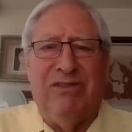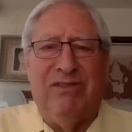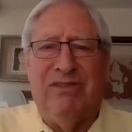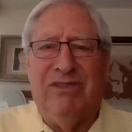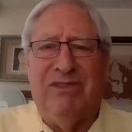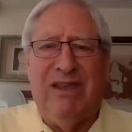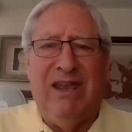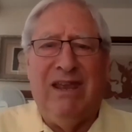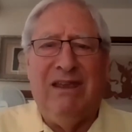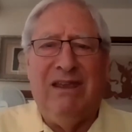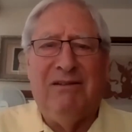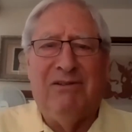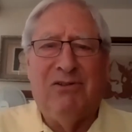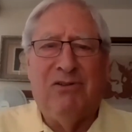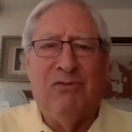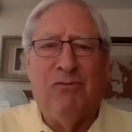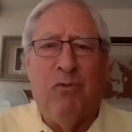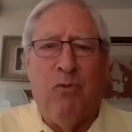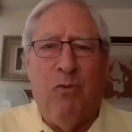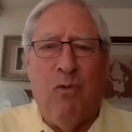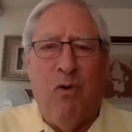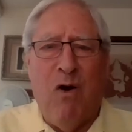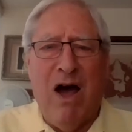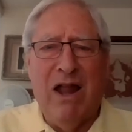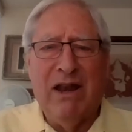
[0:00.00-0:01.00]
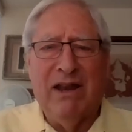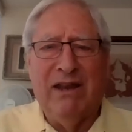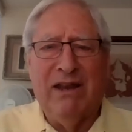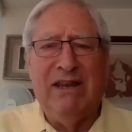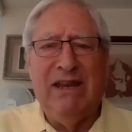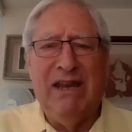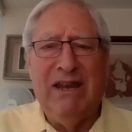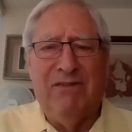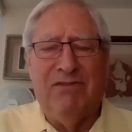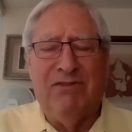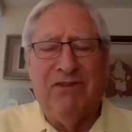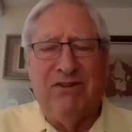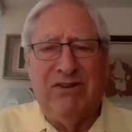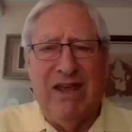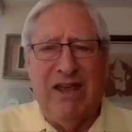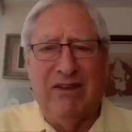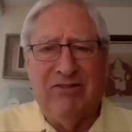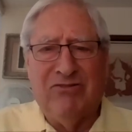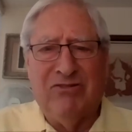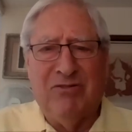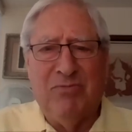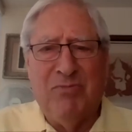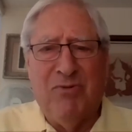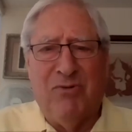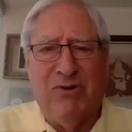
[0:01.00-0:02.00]
the quality of the
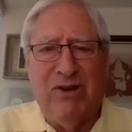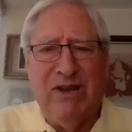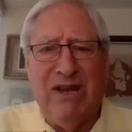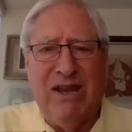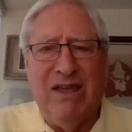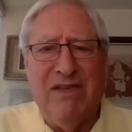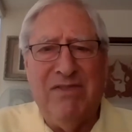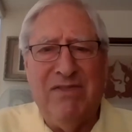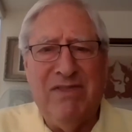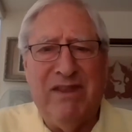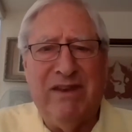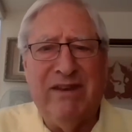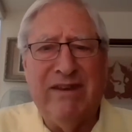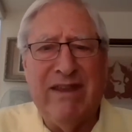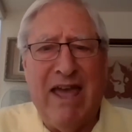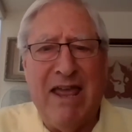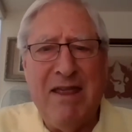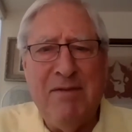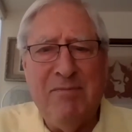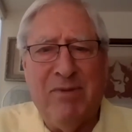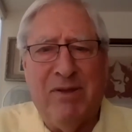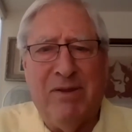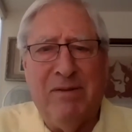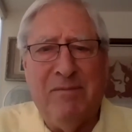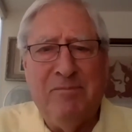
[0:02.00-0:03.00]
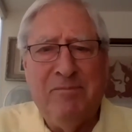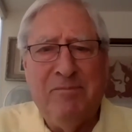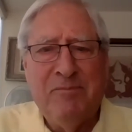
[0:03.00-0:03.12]
testimony in the indictment